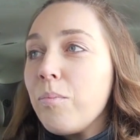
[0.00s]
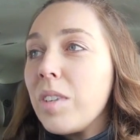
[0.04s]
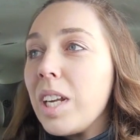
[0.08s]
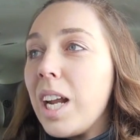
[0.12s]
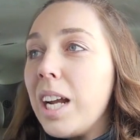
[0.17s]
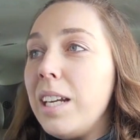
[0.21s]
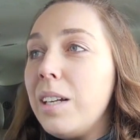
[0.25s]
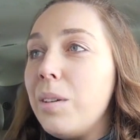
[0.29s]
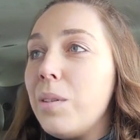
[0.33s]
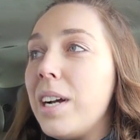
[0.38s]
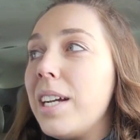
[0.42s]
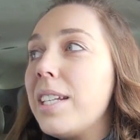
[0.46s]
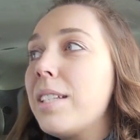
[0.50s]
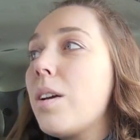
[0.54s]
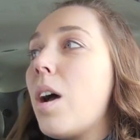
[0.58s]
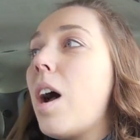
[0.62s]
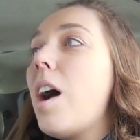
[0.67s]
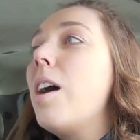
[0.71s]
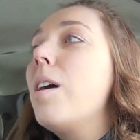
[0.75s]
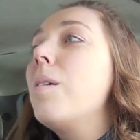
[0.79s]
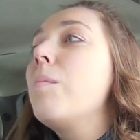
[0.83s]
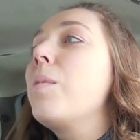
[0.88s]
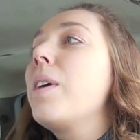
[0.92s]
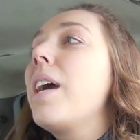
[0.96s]
Anyways,
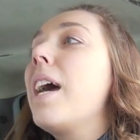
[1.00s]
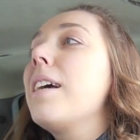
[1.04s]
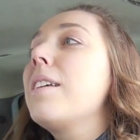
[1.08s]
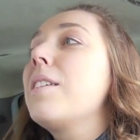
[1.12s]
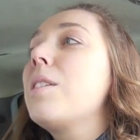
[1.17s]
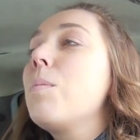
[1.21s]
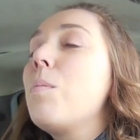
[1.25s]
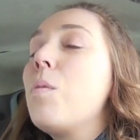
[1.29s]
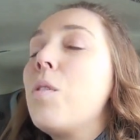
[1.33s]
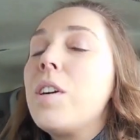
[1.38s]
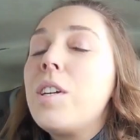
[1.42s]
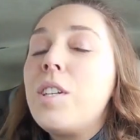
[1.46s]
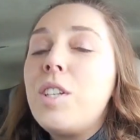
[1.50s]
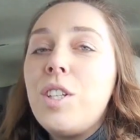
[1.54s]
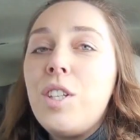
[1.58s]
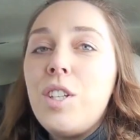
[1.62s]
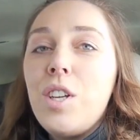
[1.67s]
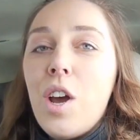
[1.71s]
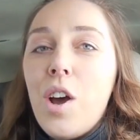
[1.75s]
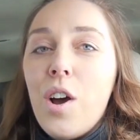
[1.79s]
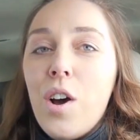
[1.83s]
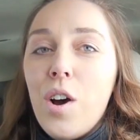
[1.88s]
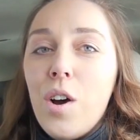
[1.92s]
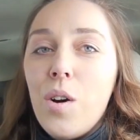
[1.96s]
um, we got some more
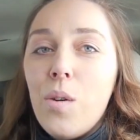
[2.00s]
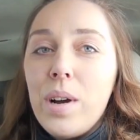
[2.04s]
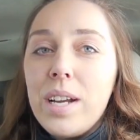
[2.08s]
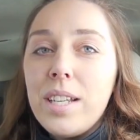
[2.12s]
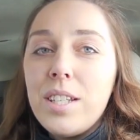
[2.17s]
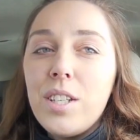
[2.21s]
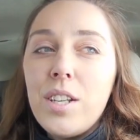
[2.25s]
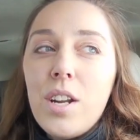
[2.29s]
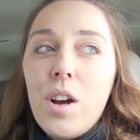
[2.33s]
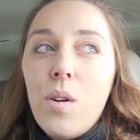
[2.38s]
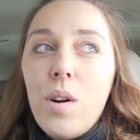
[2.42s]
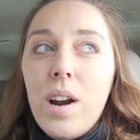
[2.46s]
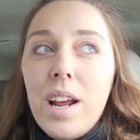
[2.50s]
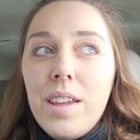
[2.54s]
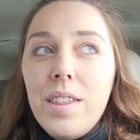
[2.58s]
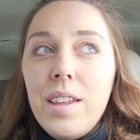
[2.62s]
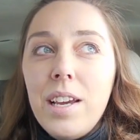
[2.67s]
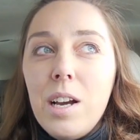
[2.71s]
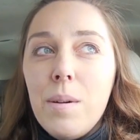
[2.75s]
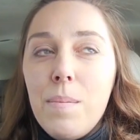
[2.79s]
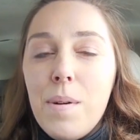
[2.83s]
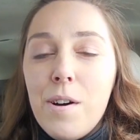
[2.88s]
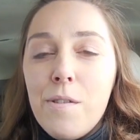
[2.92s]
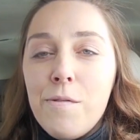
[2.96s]
snow. It snowed, I
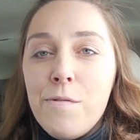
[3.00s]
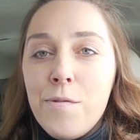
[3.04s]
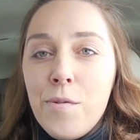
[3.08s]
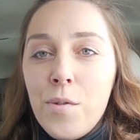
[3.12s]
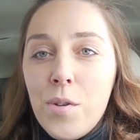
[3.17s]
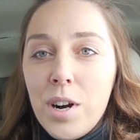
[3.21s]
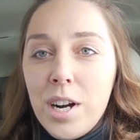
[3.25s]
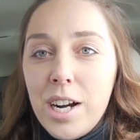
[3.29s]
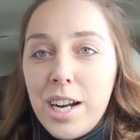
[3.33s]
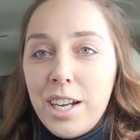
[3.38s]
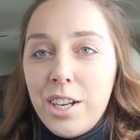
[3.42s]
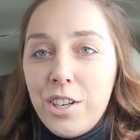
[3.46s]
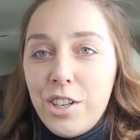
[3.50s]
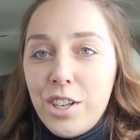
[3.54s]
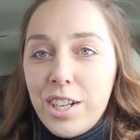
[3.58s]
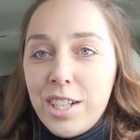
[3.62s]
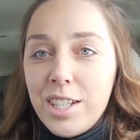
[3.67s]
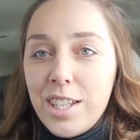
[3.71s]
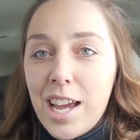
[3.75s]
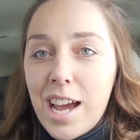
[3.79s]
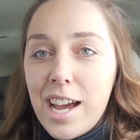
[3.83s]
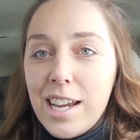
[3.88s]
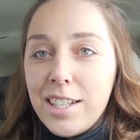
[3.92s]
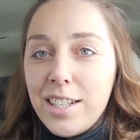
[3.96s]
think, about four
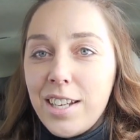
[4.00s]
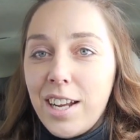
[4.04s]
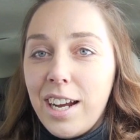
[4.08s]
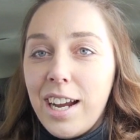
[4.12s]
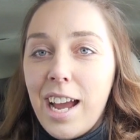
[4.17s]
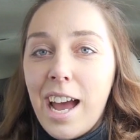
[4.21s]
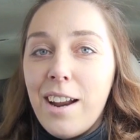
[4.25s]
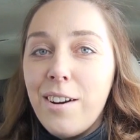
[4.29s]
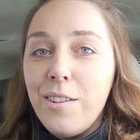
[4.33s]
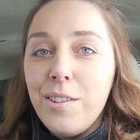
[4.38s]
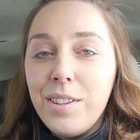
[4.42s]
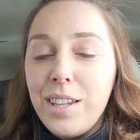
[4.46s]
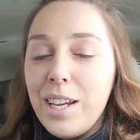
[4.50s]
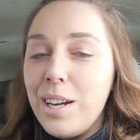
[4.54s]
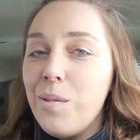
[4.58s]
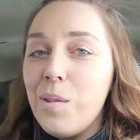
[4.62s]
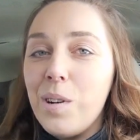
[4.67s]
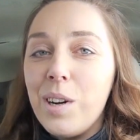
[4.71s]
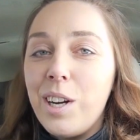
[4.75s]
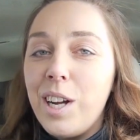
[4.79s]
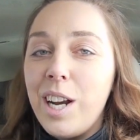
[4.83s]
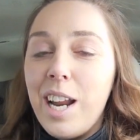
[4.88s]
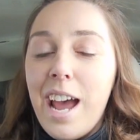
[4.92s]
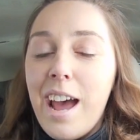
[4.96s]
inches last night. I don't think
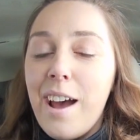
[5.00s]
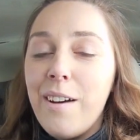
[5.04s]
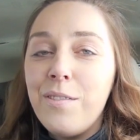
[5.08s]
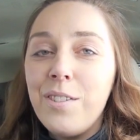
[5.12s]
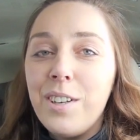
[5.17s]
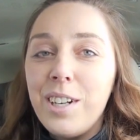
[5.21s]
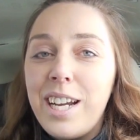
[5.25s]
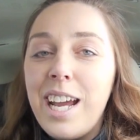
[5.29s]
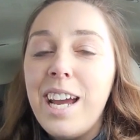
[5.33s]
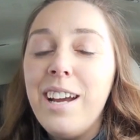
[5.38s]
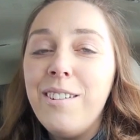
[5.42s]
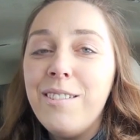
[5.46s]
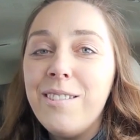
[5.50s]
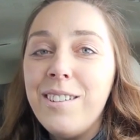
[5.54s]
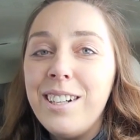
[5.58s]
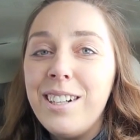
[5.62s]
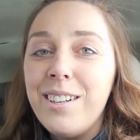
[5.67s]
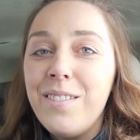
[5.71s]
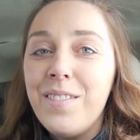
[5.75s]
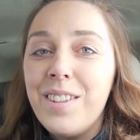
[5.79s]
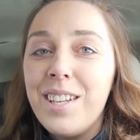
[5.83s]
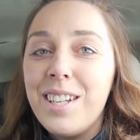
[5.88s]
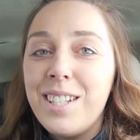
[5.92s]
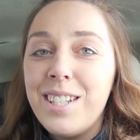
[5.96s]
we're gonna ever get
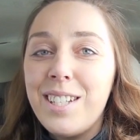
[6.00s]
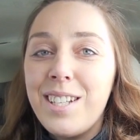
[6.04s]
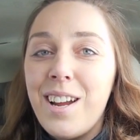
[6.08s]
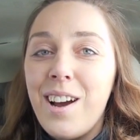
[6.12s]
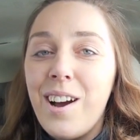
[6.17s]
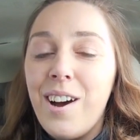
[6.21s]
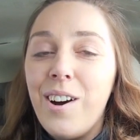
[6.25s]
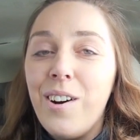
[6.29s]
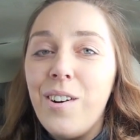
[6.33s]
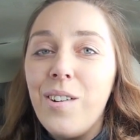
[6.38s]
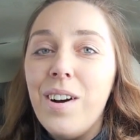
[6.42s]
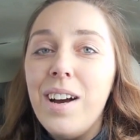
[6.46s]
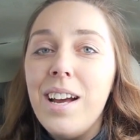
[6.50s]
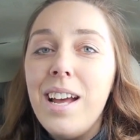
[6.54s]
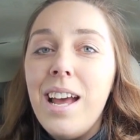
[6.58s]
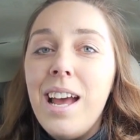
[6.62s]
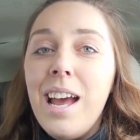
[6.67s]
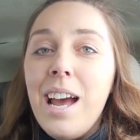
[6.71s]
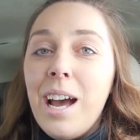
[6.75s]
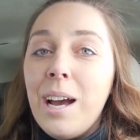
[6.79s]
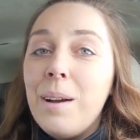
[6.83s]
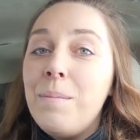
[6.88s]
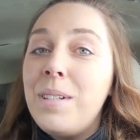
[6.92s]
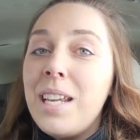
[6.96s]
rid of this snow.
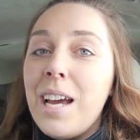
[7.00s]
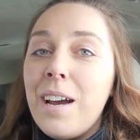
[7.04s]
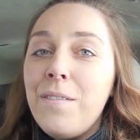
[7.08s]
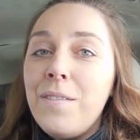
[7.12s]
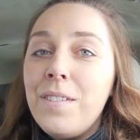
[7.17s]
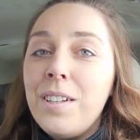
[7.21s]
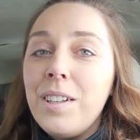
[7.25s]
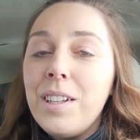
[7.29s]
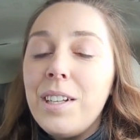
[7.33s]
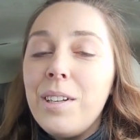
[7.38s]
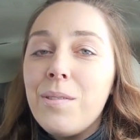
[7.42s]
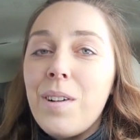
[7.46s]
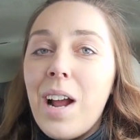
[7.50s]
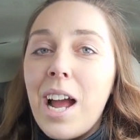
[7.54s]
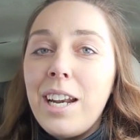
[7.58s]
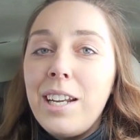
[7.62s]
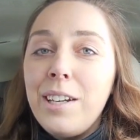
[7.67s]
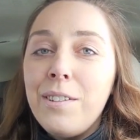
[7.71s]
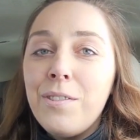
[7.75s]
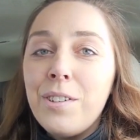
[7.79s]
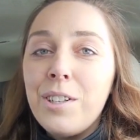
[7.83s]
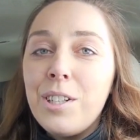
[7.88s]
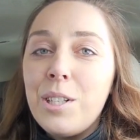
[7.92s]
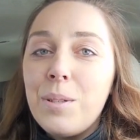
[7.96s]
I'm definitely
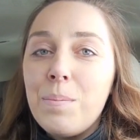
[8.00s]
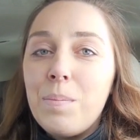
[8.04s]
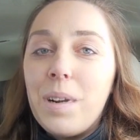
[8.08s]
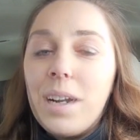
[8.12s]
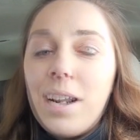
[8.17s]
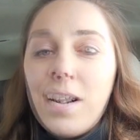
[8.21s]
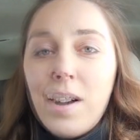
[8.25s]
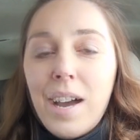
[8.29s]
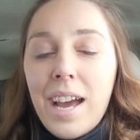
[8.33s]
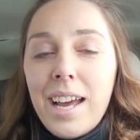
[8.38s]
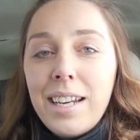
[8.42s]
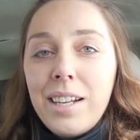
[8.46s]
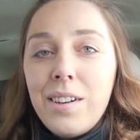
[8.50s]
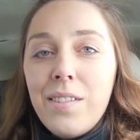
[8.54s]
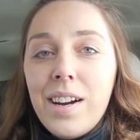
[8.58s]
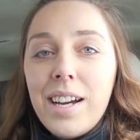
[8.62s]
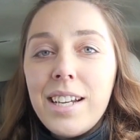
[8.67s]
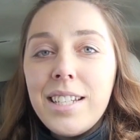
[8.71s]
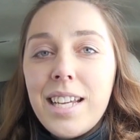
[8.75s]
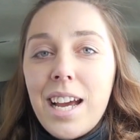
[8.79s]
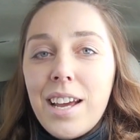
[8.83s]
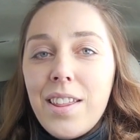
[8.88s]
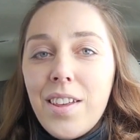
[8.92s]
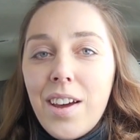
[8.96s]
ready for spring. So
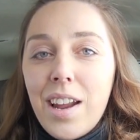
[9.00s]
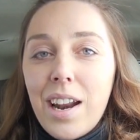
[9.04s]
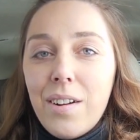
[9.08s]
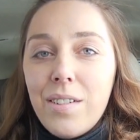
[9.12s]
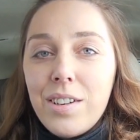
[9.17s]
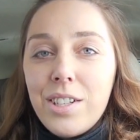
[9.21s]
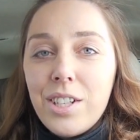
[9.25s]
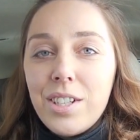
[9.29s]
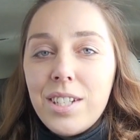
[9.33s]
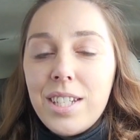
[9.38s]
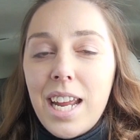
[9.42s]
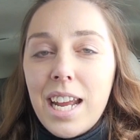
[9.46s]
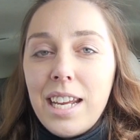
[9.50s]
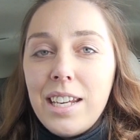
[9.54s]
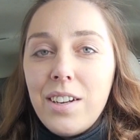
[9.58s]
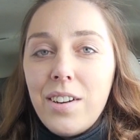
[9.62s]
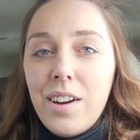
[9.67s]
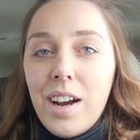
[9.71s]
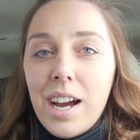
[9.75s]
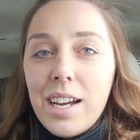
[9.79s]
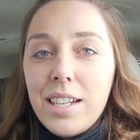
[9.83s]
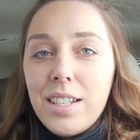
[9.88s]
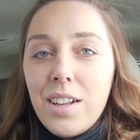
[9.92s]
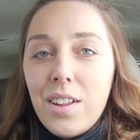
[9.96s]
anyways, I thought I would just take
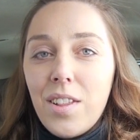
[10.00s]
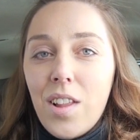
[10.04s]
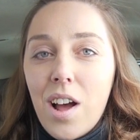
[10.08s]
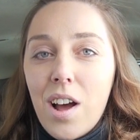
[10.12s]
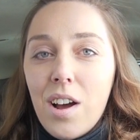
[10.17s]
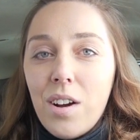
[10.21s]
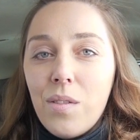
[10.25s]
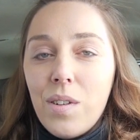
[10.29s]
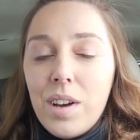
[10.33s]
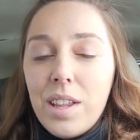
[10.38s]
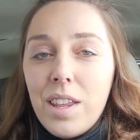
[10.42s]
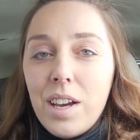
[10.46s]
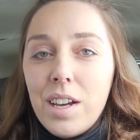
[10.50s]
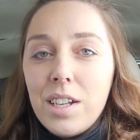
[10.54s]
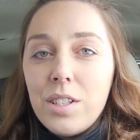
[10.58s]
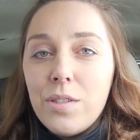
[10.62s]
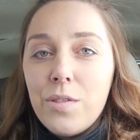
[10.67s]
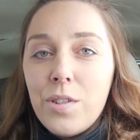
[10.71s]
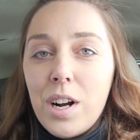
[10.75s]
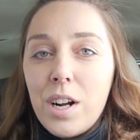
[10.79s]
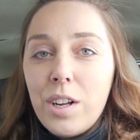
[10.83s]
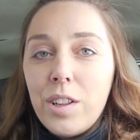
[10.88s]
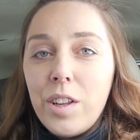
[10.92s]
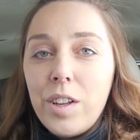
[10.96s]
you guys along with us
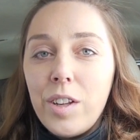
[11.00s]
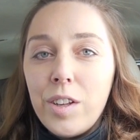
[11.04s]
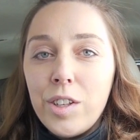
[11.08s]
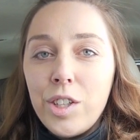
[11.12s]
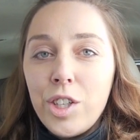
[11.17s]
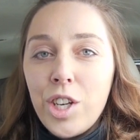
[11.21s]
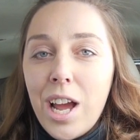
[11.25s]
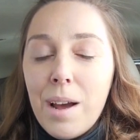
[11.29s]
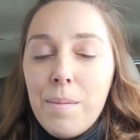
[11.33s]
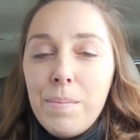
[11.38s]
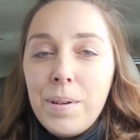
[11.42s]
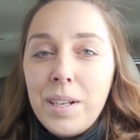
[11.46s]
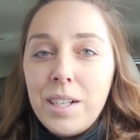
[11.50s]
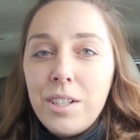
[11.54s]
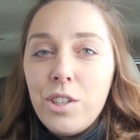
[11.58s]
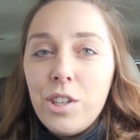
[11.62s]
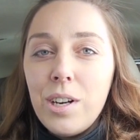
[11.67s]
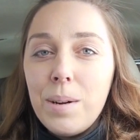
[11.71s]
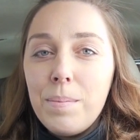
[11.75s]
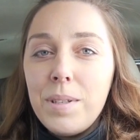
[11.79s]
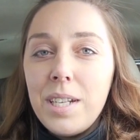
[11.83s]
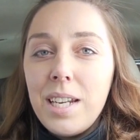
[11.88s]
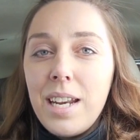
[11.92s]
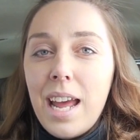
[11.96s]
for our little shopping
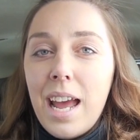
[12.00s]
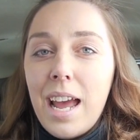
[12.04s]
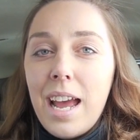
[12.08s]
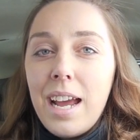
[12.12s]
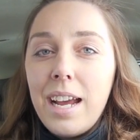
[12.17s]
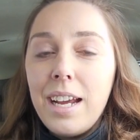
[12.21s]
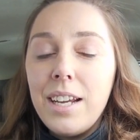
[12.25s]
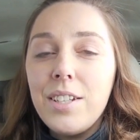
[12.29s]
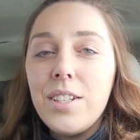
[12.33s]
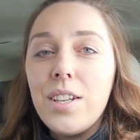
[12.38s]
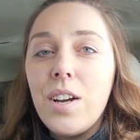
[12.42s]
trip today.